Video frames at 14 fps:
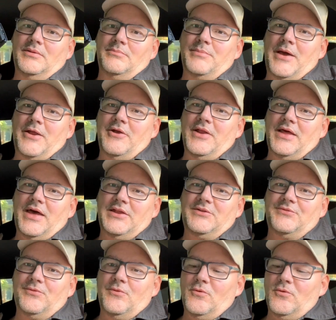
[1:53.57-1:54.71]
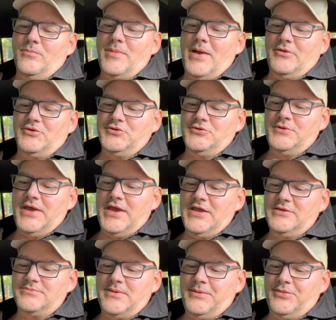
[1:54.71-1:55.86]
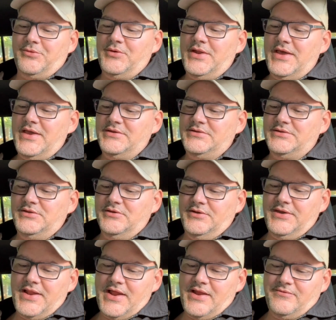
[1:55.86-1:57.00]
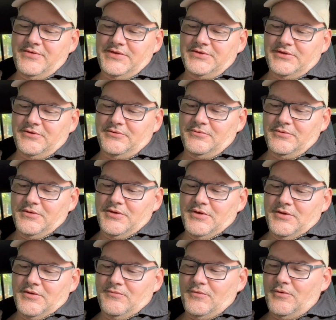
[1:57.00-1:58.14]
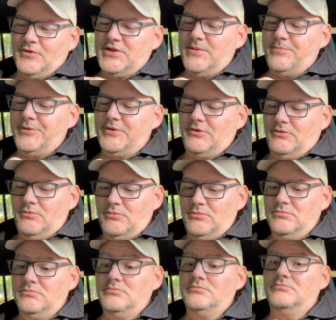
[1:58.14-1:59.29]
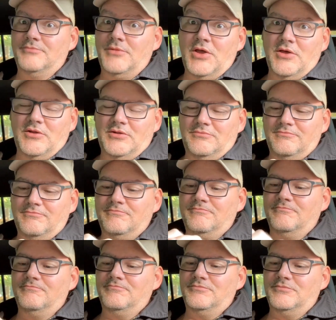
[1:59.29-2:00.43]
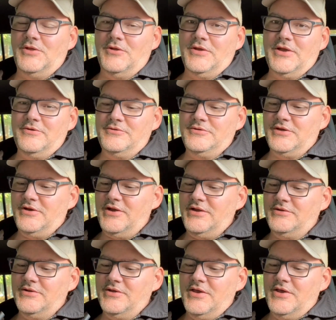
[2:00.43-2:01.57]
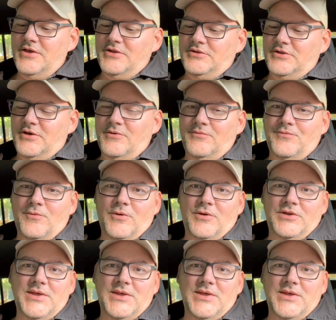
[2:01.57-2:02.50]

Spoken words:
Battery lasts for about 2 days, maybe 3 days. You'll get out of it. So for a typical, power on. 16. There it goes. All right. So for a